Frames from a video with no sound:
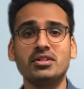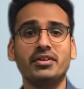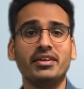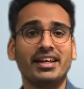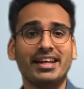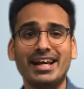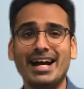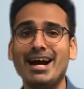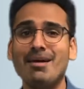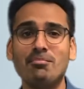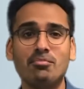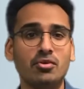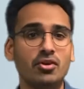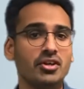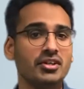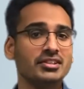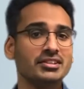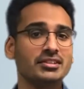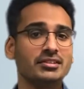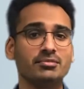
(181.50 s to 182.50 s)
the
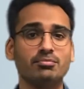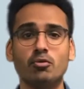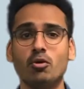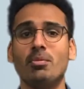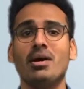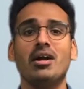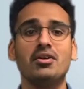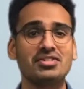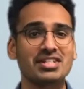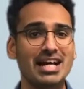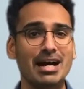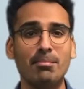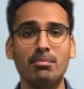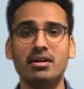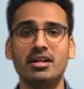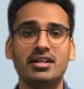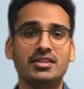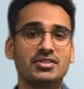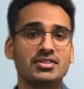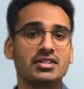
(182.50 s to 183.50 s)
cameras, mobile
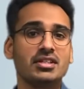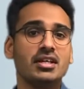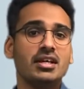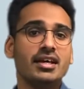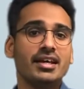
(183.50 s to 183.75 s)
tablets,